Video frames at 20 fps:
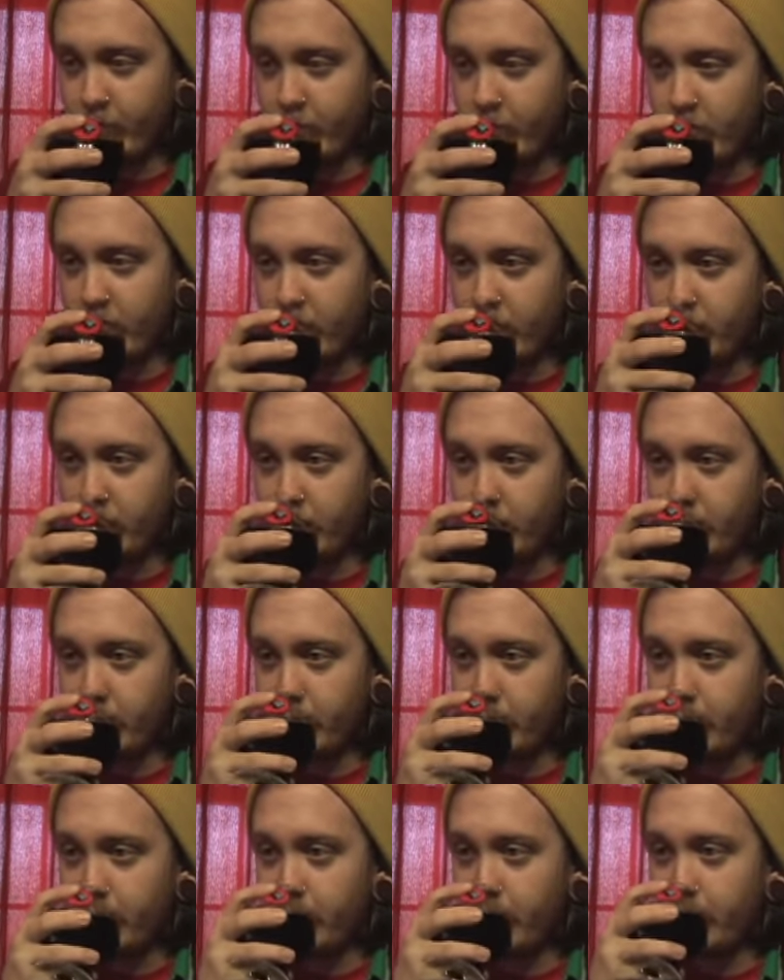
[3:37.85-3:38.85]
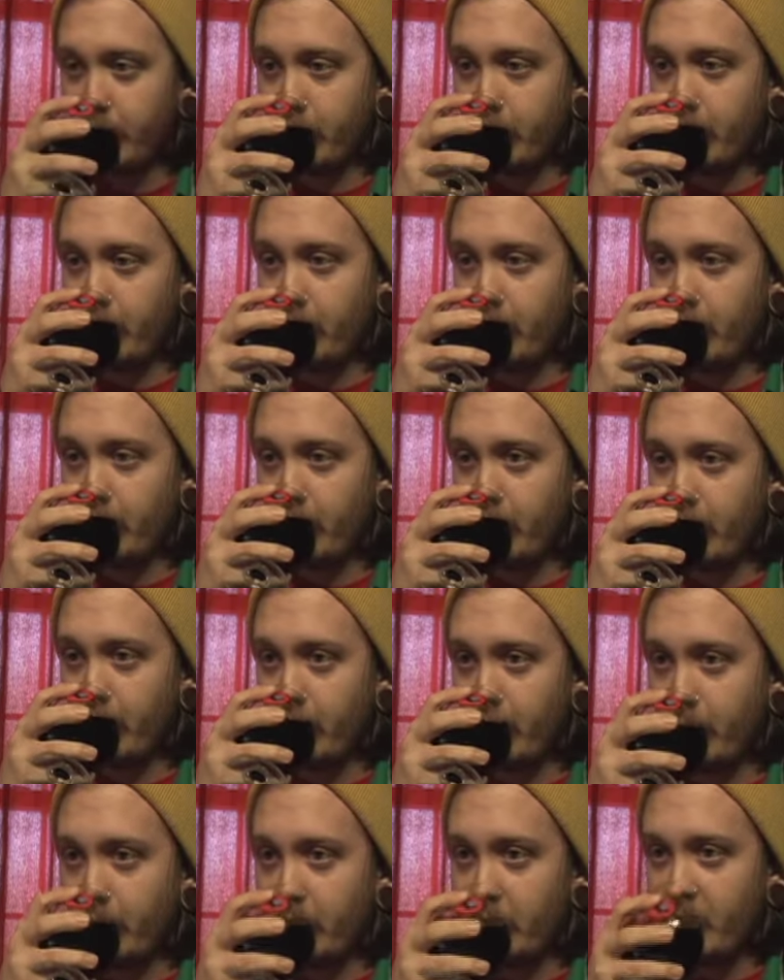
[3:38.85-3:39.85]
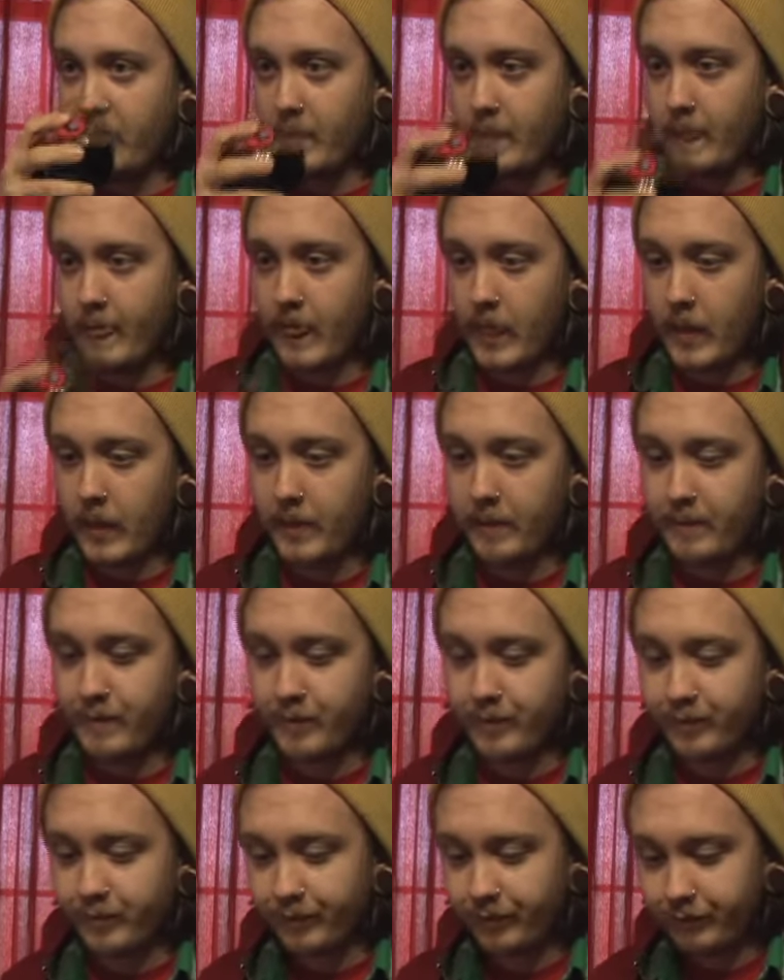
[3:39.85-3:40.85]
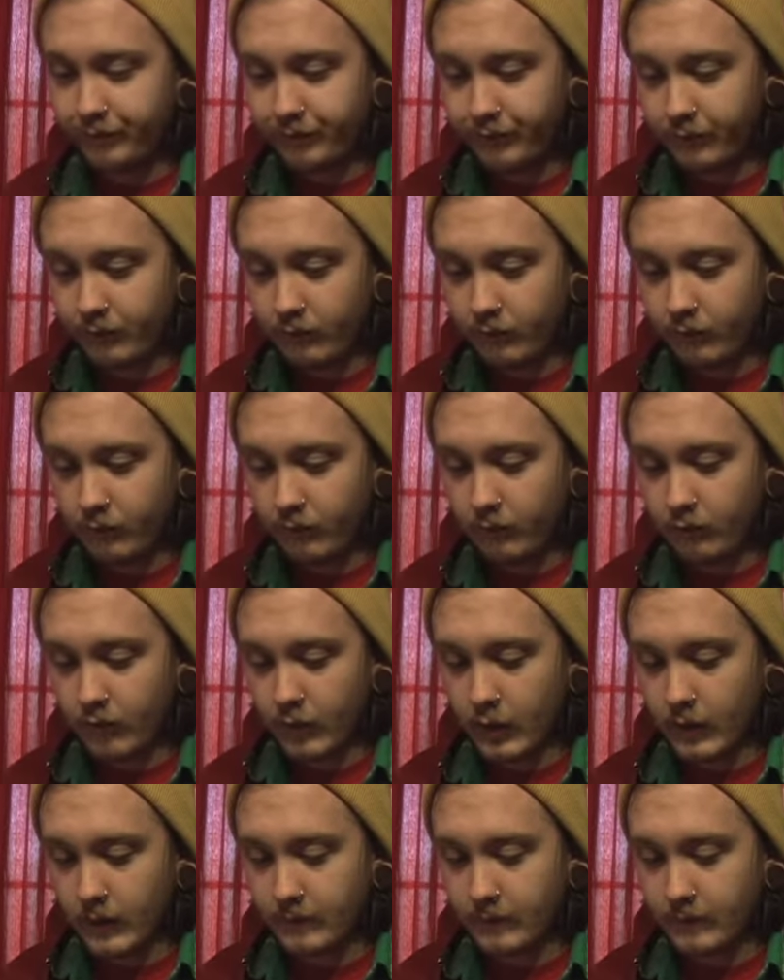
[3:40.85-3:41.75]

Nobody speaks.